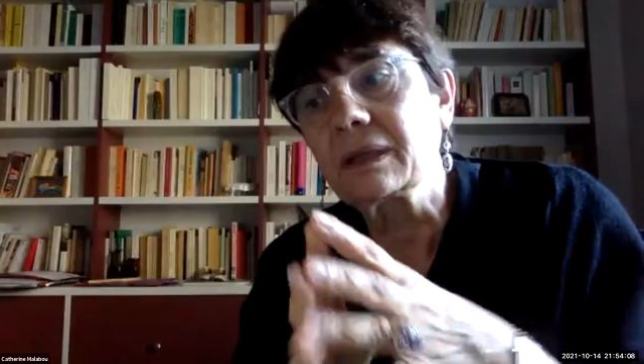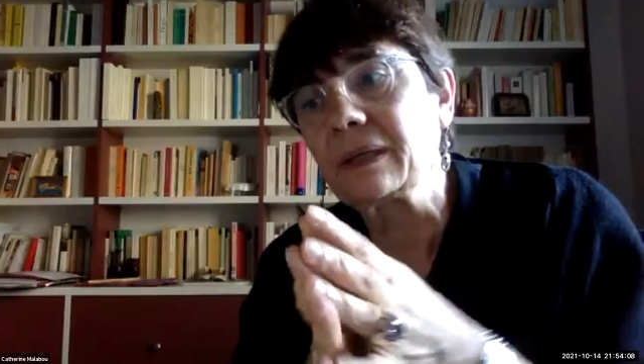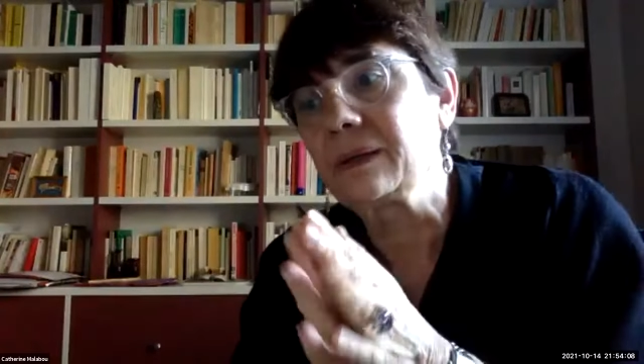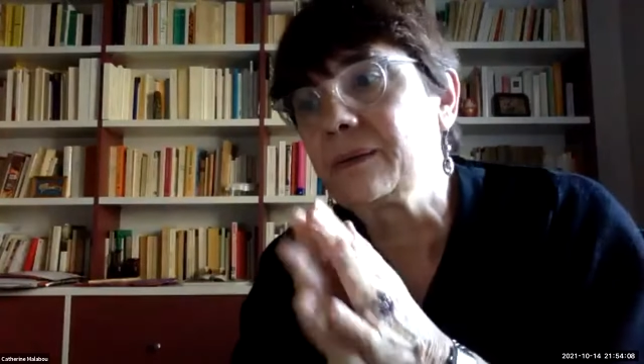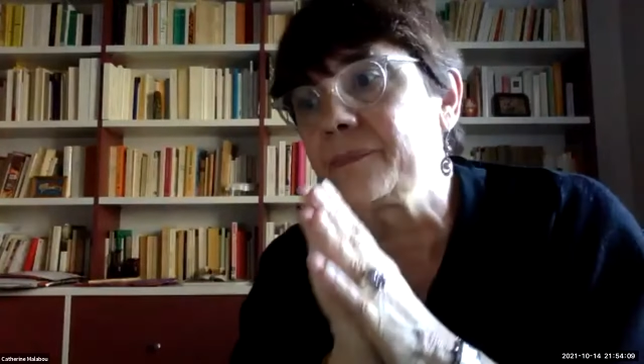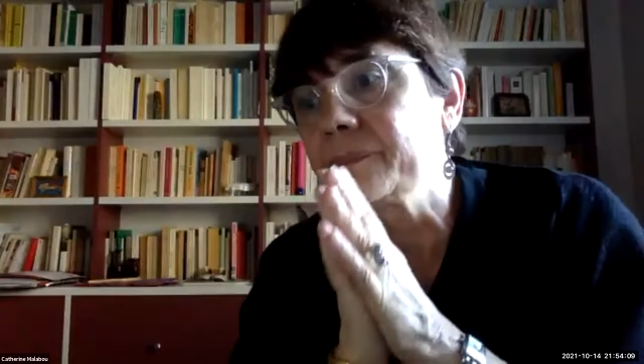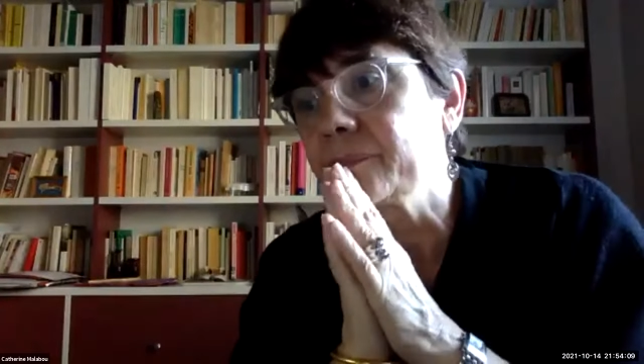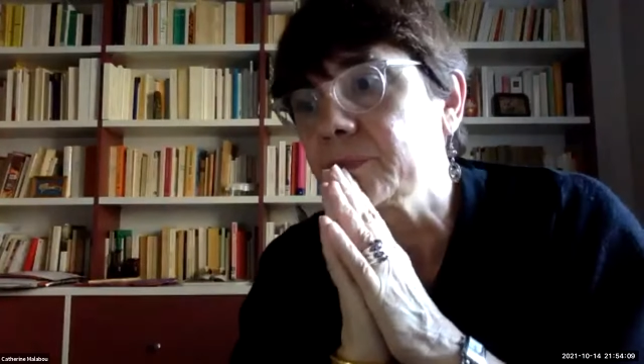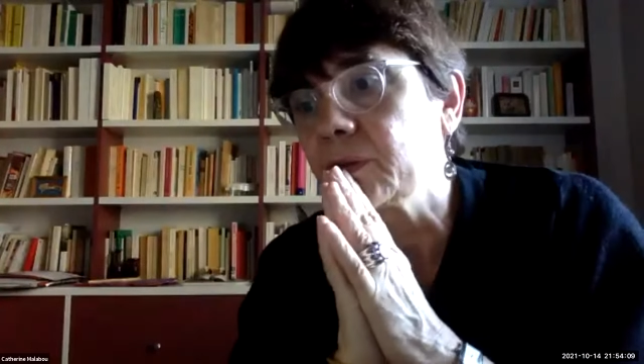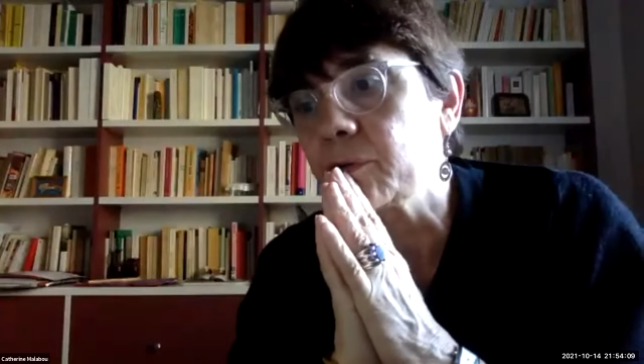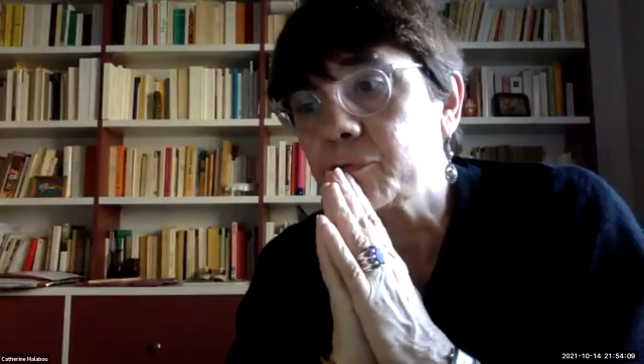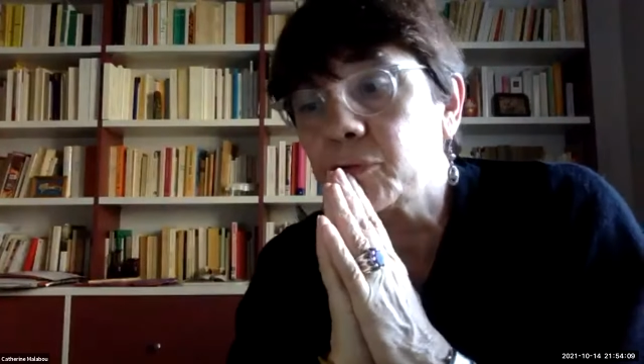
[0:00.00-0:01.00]

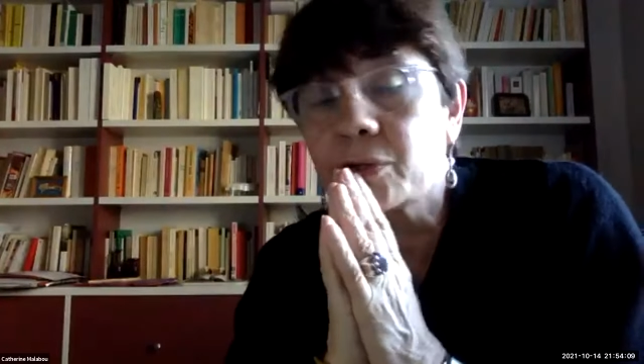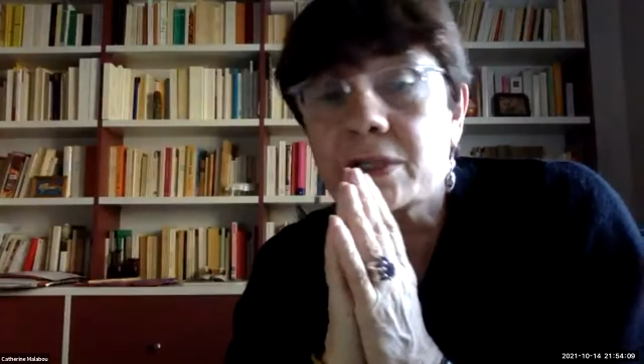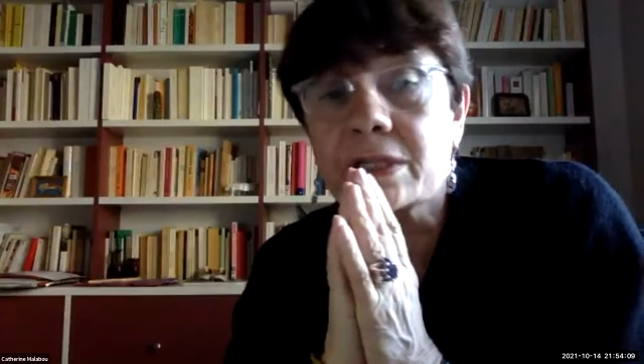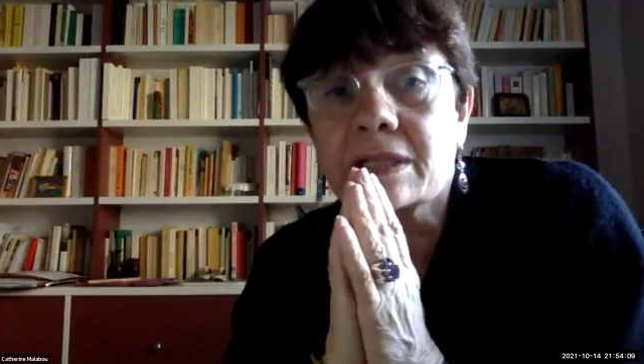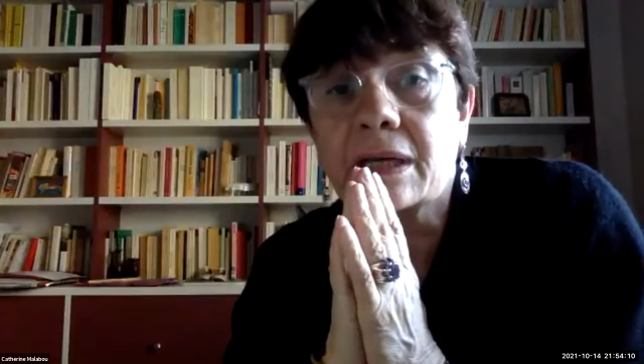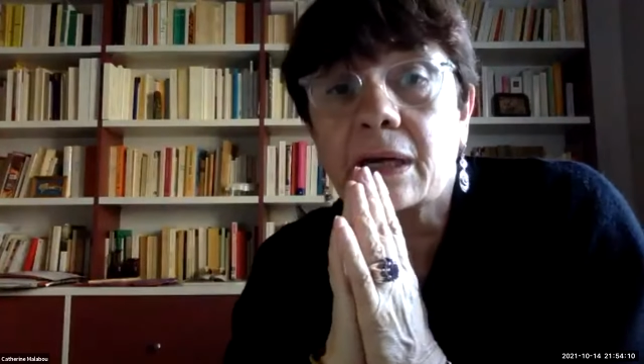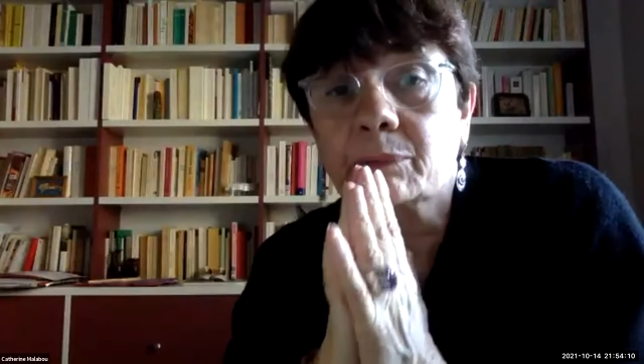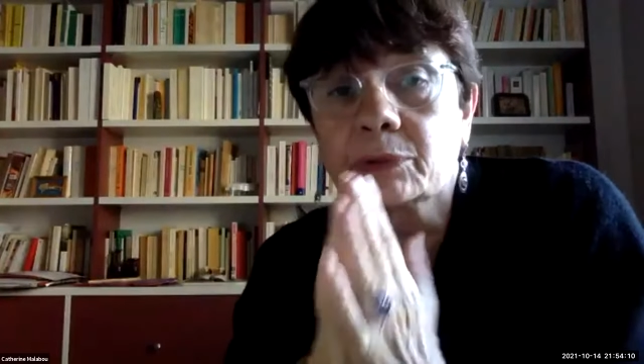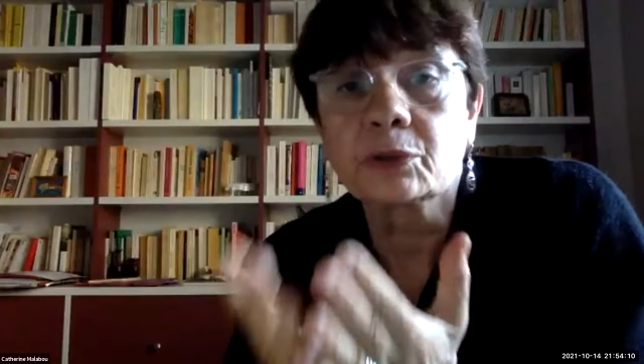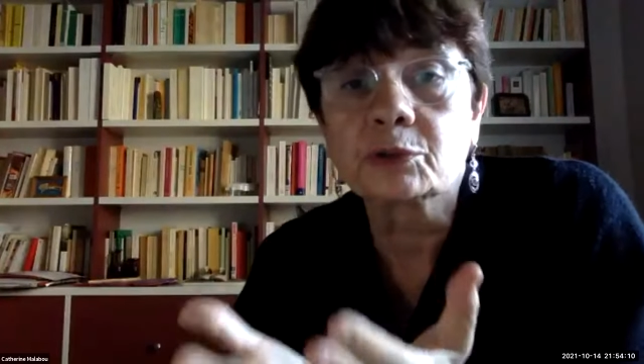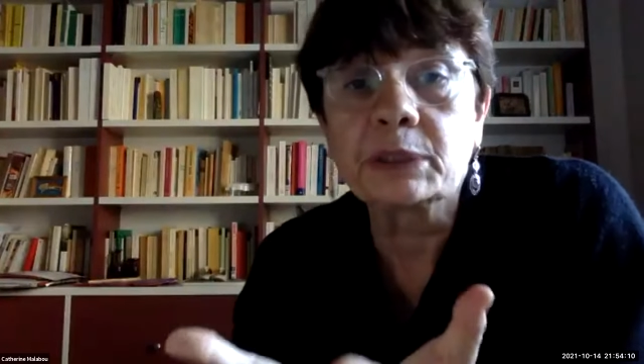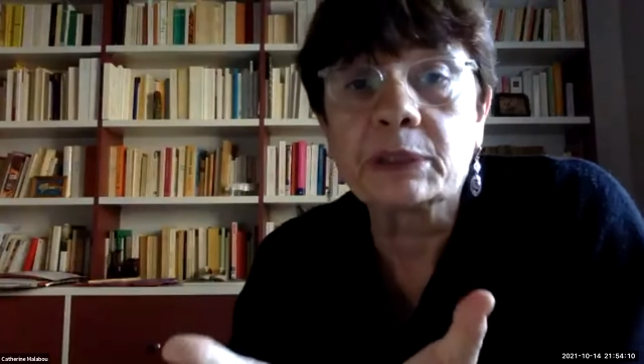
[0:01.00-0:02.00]
of course, I would
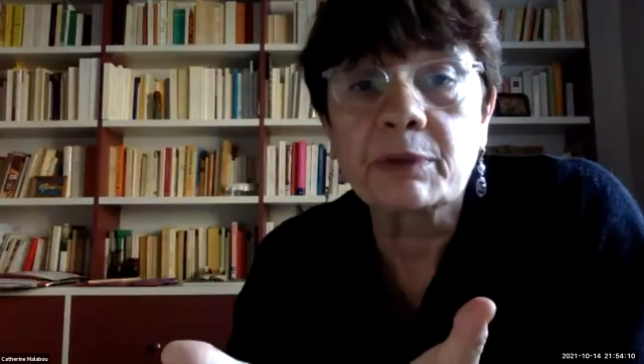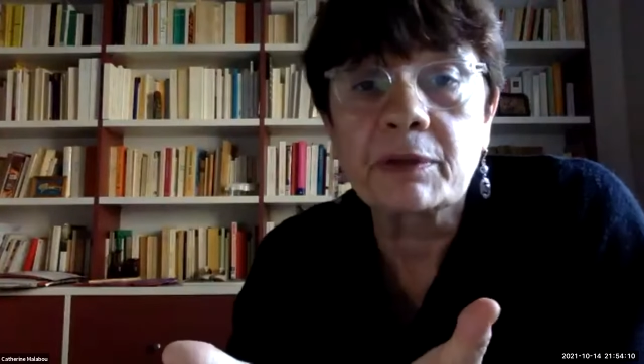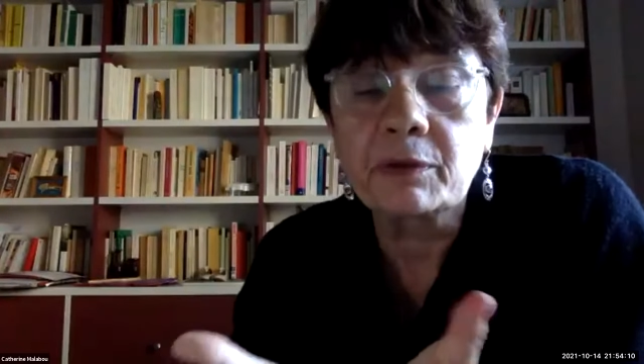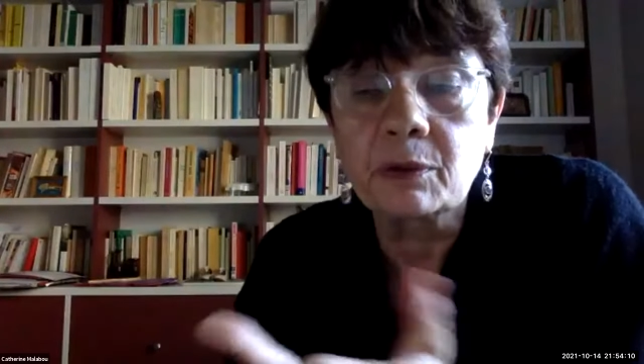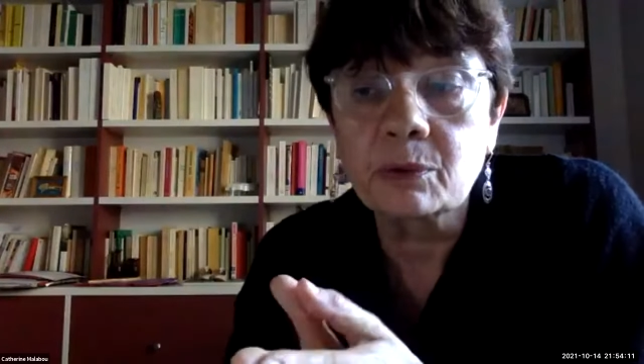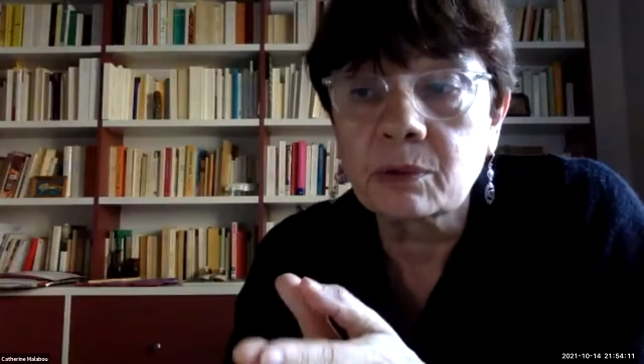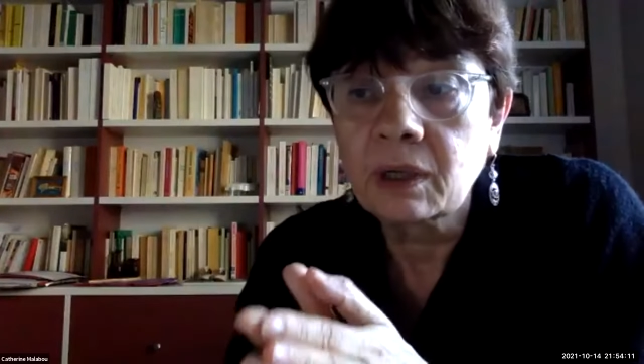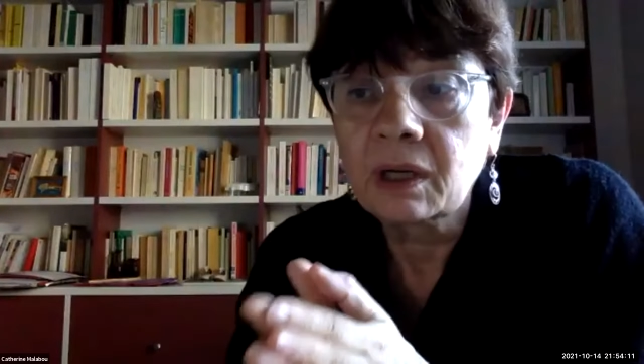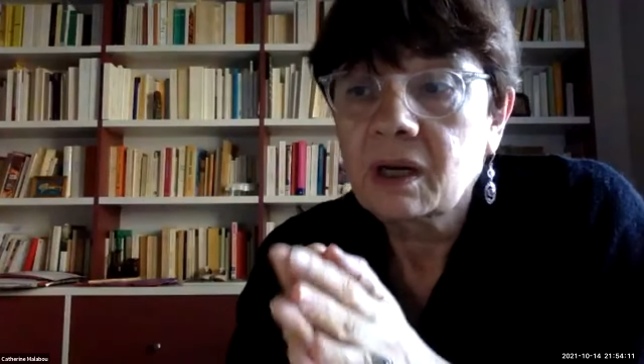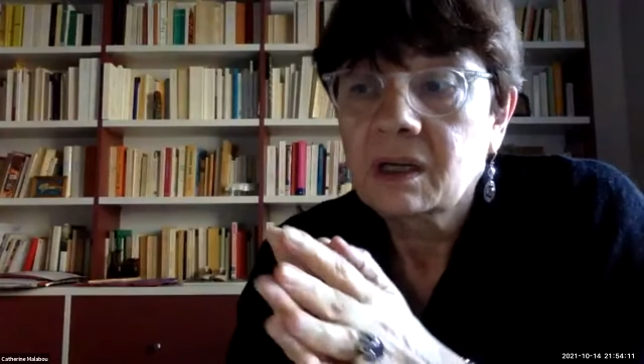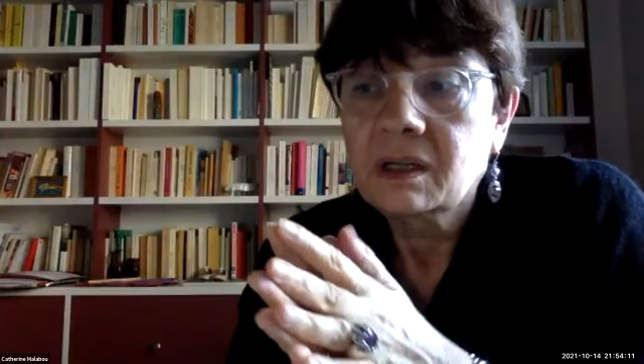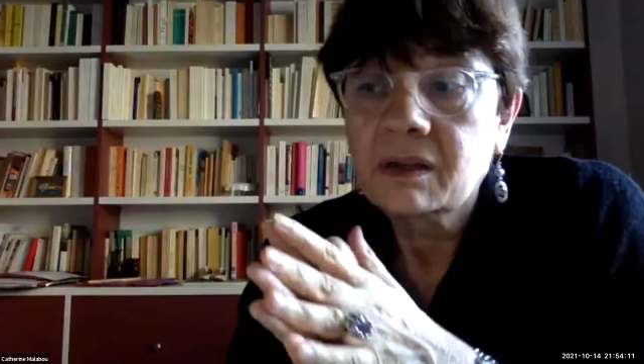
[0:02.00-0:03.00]
agree with you
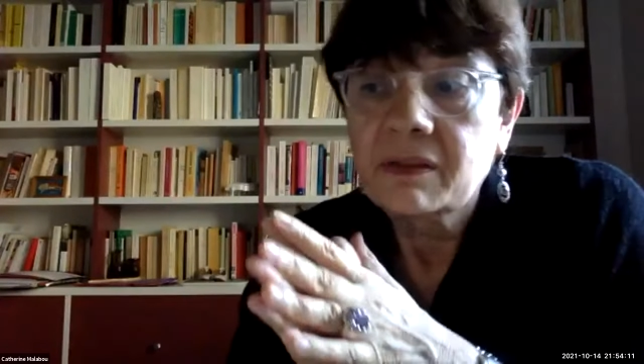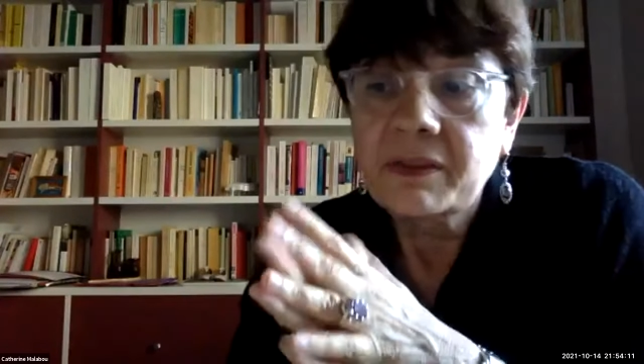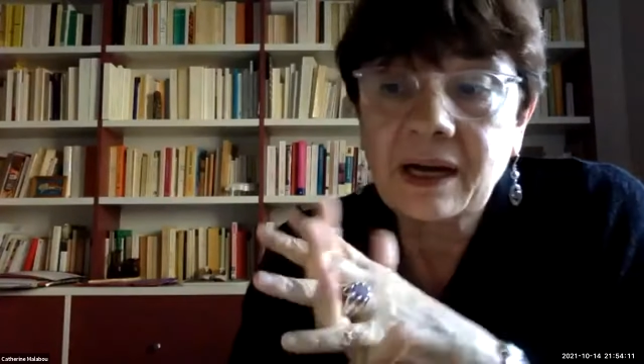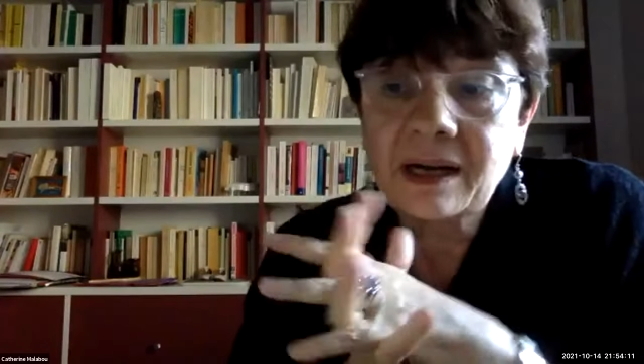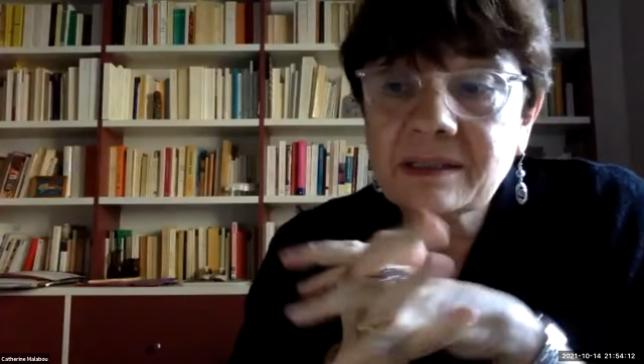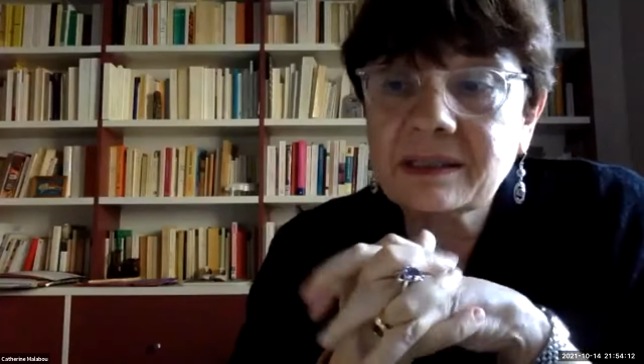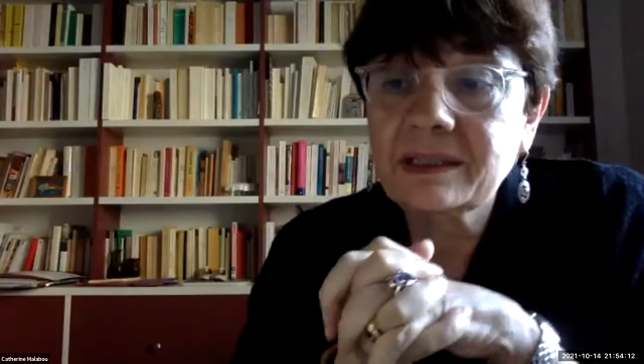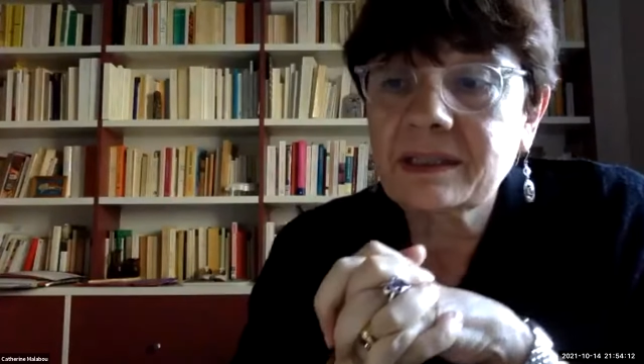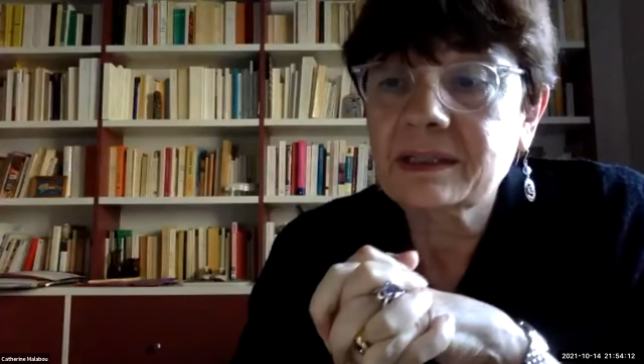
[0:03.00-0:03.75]
that